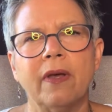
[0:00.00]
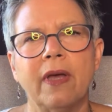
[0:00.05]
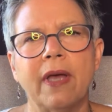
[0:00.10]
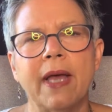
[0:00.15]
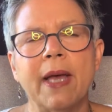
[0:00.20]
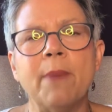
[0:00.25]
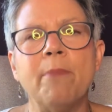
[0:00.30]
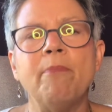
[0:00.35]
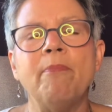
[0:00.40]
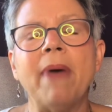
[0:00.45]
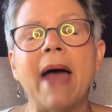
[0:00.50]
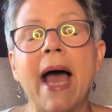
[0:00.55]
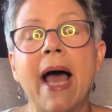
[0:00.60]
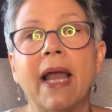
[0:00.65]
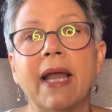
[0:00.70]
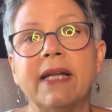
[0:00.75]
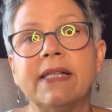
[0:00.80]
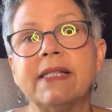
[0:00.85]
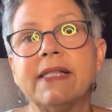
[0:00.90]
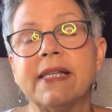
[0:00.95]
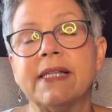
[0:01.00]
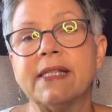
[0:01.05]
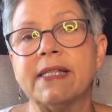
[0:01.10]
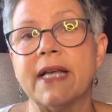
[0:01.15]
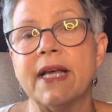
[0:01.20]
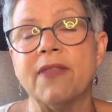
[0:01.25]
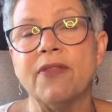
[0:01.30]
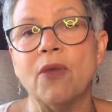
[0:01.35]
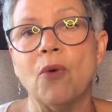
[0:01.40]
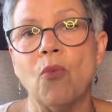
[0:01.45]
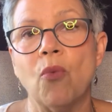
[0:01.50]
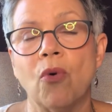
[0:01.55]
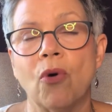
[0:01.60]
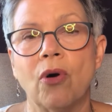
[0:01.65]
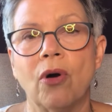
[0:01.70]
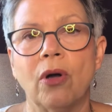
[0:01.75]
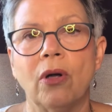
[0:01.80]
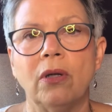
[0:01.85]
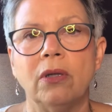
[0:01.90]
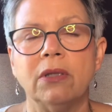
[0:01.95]
imbalances in the
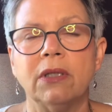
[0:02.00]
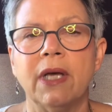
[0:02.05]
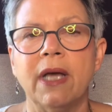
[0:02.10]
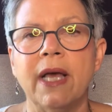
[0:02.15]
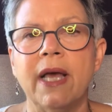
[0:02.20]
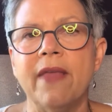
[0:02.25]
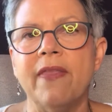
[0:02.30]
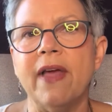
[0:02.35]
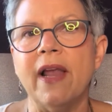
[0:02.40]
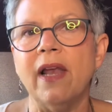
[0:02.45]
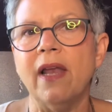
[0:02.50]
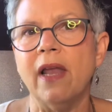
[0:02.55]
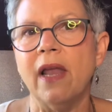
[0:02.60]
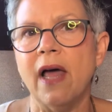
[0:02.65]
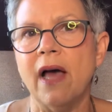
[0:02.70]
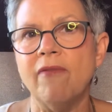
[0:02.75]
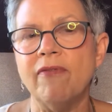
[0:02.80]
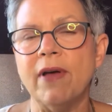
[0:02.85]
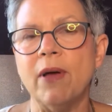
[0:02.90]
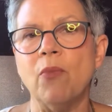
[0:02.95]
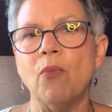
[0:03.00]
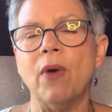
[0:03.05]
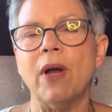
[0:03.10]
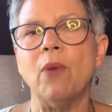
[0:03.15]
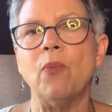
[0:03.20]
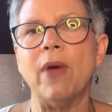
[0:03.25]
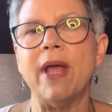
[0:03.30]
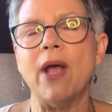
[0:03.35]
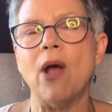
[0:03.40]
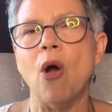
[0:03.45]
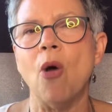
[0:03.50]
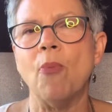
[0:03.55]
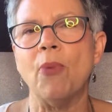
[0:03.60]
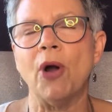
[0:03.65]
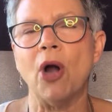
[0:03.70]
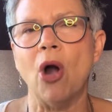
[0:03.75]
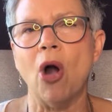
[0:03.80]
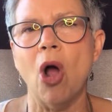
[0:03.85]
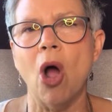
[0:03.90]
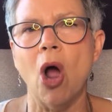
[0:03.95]
world. They love it when we open
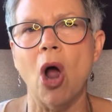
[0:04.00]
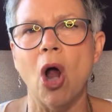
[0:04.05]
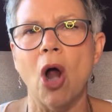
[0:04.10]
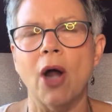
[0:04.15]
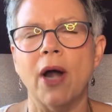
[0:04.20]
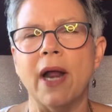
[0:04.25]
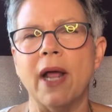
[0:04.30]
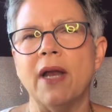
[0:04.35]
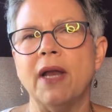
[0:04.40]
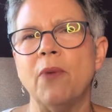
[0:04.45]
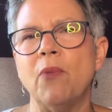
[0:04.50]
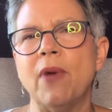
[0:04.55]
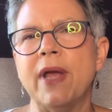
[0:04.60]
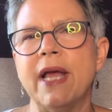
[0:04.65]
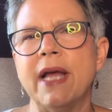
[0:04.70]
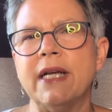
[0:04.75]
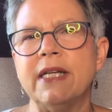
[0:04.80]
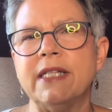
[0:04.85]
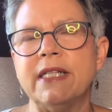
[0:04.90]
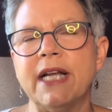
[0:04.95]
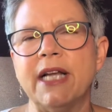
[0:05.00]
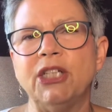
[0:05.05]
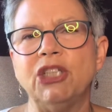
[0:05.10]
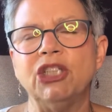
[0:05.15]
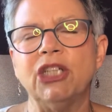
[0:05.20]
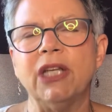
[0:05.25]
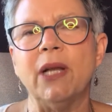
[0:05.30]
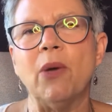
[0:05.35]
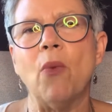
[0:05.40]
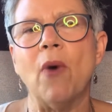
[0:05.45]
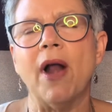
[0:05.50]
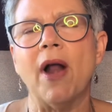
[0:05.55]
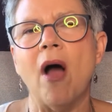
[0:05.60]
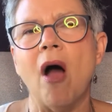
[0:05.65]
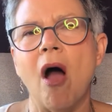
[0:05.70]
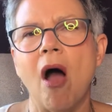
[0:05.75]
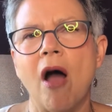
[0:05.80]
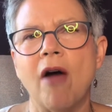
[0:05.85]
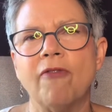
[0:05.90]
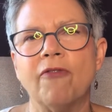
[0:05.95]
our heart and we intentionally want to
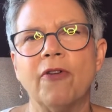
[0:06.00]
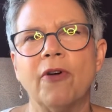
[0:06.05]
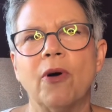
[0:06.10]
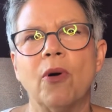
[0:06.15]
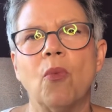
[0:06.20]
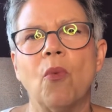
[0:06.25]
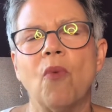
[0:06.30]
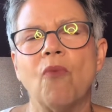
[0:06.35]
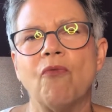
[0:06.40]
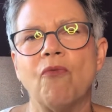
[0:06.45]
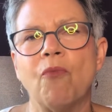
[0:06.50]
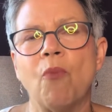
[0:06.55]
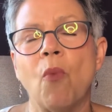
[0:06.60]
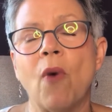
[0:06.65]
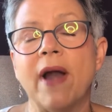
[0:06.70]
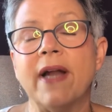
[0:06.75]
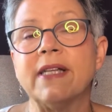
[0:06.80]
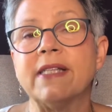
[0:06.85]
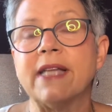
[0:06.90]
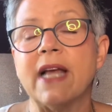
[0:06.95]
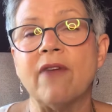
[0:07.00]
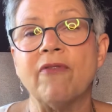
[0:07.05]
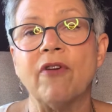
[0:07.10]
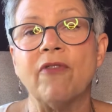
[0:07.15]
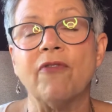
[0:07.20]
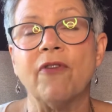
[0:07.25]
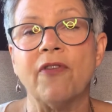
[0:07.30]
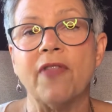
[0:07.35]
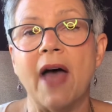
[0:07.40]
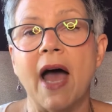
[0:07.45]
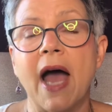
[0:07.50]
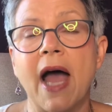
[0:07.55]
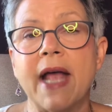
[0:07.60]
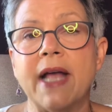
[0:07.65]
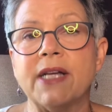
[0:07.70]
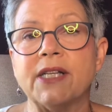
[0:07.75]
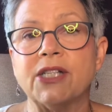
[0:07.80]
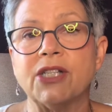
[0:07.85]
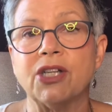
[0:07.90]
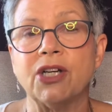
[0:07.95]
offer what is ever for the
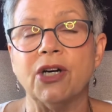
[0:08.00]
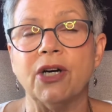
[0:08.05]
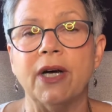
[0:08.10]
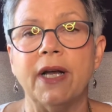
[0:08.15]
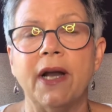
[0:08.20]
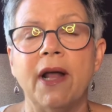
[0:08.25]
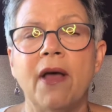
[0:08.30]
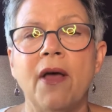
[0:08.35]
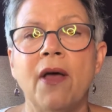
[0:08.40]
highest good.